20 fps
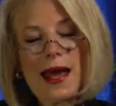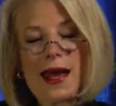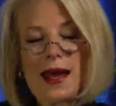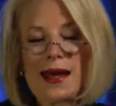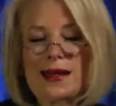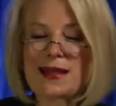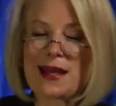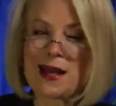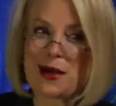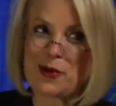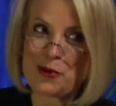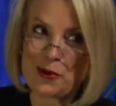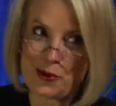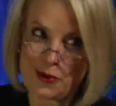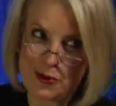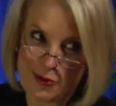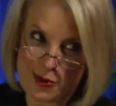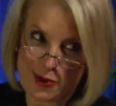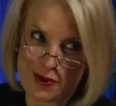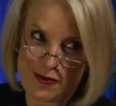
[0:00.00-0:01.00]
And now we're
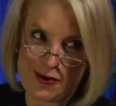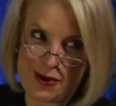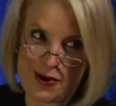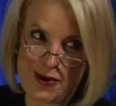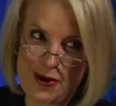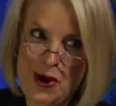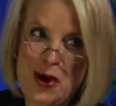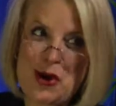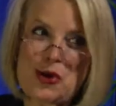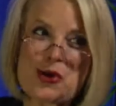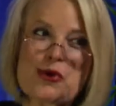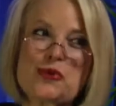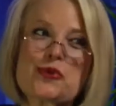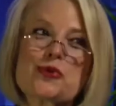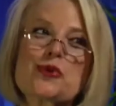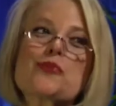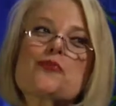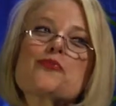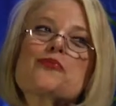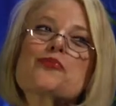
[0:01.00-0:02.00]
with one of our
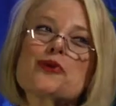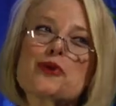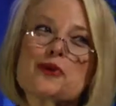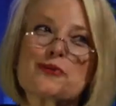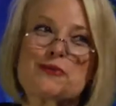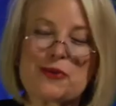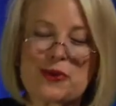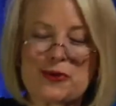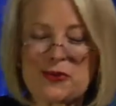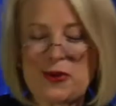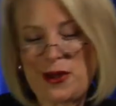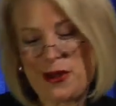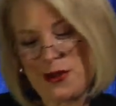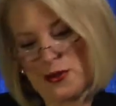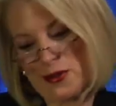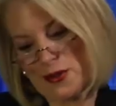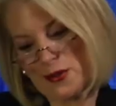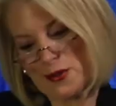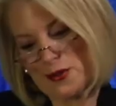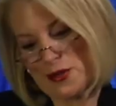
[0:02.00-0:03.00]
group room
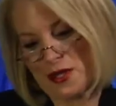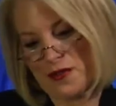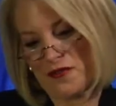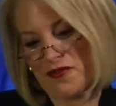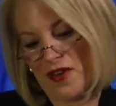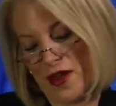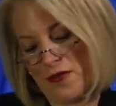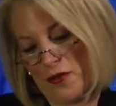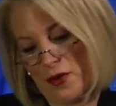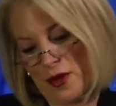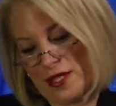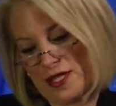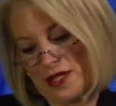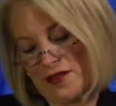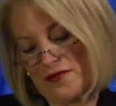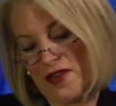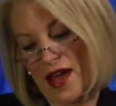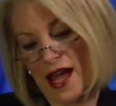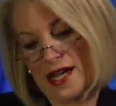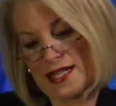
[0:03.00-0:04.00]
regulars and favorites.
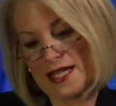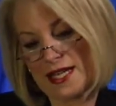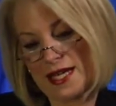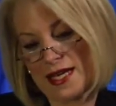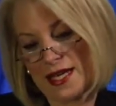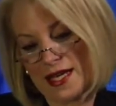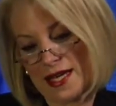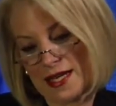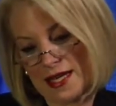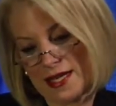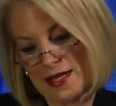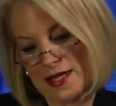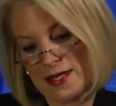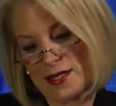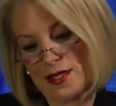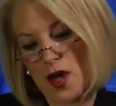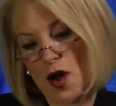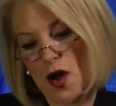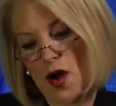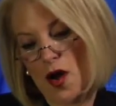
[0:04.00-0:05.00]
In fact, he
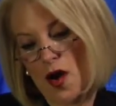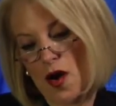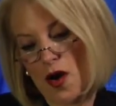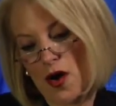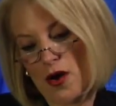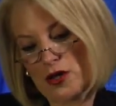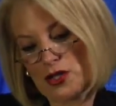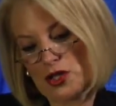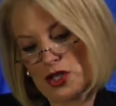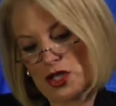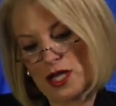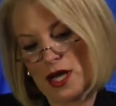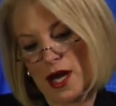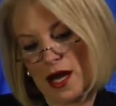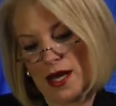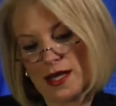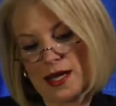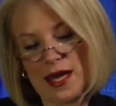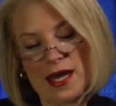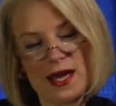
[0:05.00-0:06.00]
is our
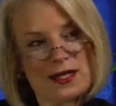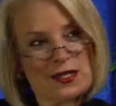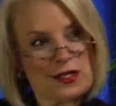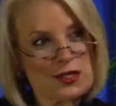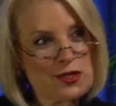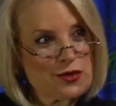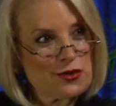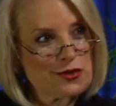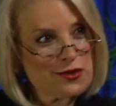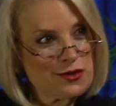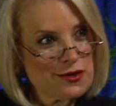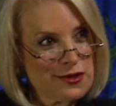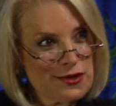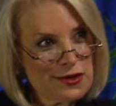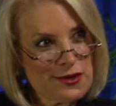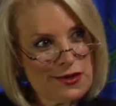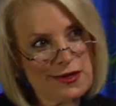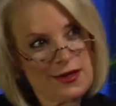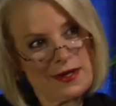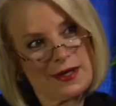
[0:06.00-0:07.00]
GI cancer
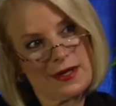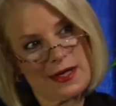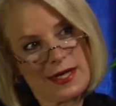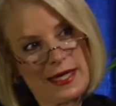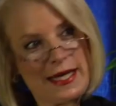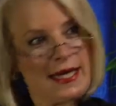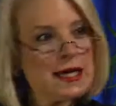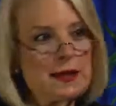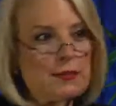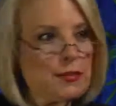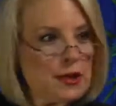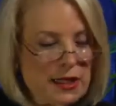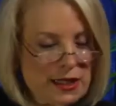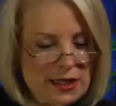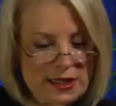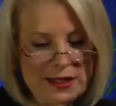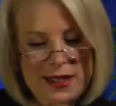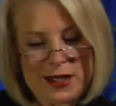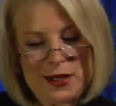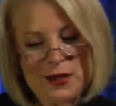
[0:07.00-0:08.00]
key
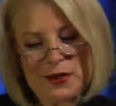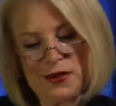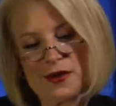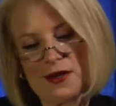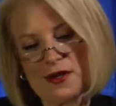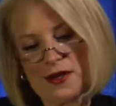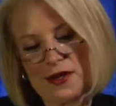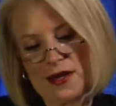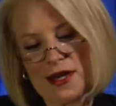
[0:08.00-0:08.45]
opinion leader,